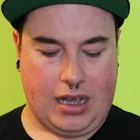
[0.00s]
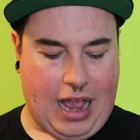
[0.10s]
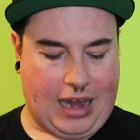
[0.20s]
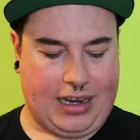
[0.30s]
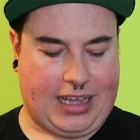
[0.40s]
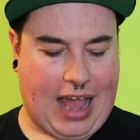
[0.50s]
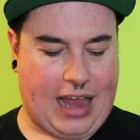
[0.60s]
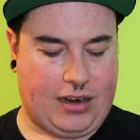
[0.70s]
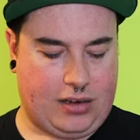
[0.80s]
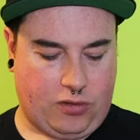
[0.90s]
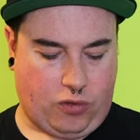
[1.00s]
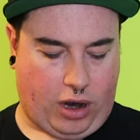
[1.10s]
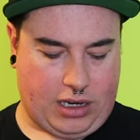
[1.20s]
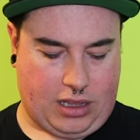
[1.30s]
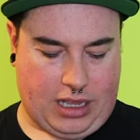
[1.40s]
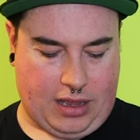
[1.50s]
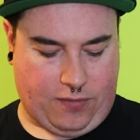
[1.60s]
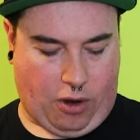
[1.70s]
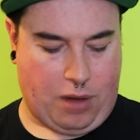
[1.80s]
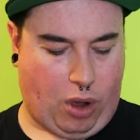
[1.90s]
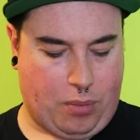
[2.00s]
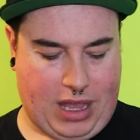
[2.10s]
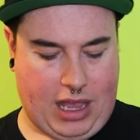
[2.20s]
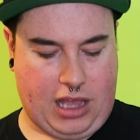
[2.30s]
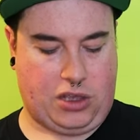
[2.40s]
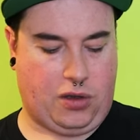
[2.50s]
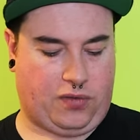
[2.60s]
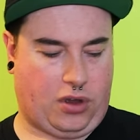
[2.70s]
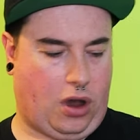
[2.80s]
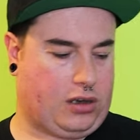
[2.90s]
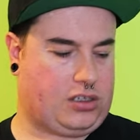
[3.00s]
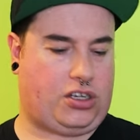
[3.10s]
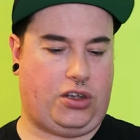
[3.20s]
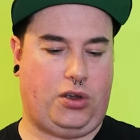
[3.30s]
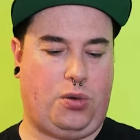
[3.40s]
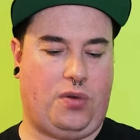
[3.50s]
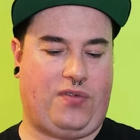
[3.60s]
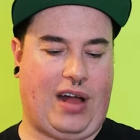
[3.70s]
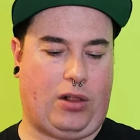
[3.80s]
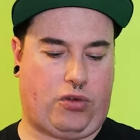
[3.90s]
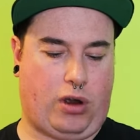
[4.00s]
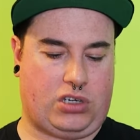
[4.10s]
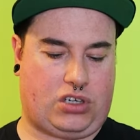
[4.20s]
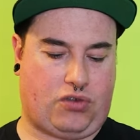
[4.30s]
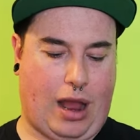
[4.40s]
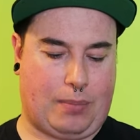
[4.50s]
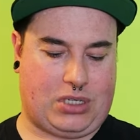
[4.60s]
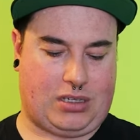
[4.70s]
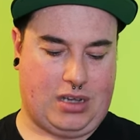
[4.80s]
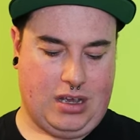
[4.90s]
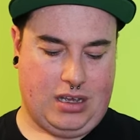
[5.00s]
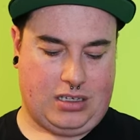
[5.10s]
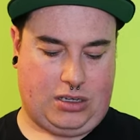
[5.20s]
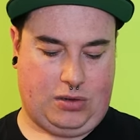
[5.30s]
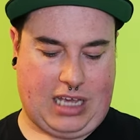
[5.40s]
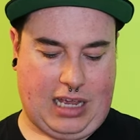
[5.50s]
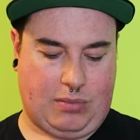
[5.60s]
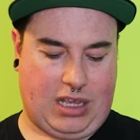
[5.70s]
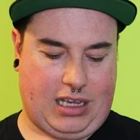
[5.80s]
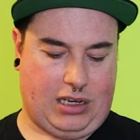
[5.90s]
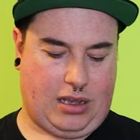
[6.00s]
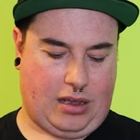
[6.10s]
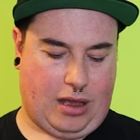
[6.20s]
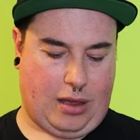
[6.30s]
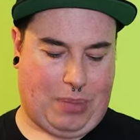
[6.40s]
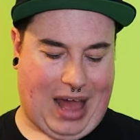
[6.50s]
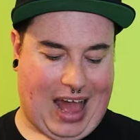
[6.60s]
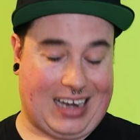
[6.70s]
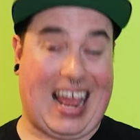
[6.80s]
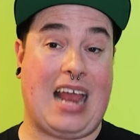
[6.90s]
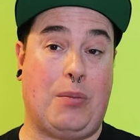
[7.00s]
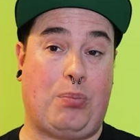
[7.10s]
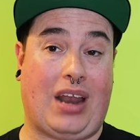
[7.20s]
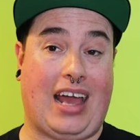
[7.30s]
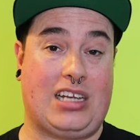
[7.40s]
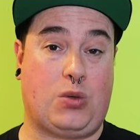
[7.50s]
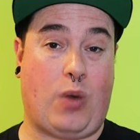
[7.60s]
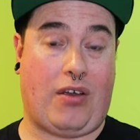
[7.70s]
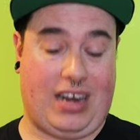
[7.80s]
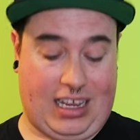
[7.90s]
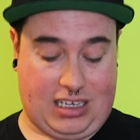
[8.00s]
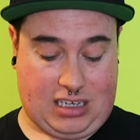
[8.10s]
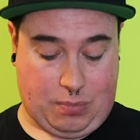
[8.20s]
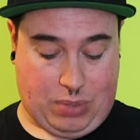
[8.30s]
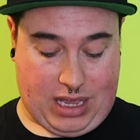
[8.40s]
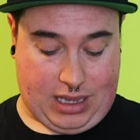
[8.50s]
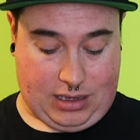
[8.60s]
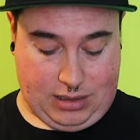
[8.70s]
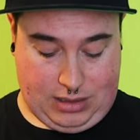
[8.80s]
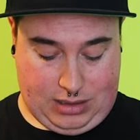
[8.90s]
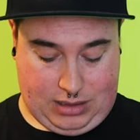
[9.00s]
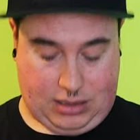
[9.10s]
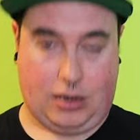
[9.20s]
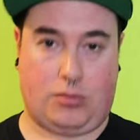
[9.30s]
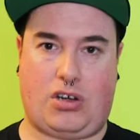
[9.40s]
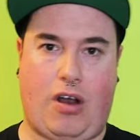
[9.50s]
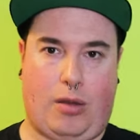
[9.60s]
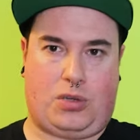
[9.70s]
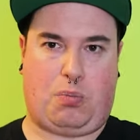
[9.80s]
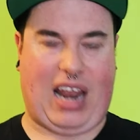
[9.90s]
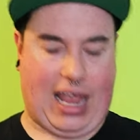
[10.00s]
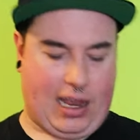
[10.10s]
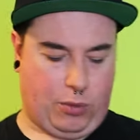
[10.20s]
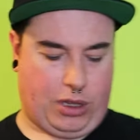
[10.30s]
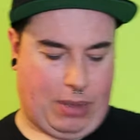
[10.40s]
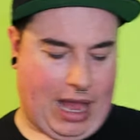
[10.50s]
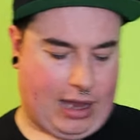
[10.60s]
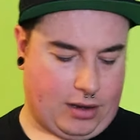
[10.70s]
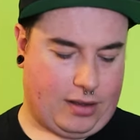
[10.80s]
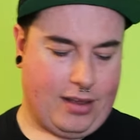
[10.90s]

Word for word: And again, right at the very bottom here, you've got two Velcro straps to keep the uh, pad in place where it needs to be. So sorry, I'm just playing with the pad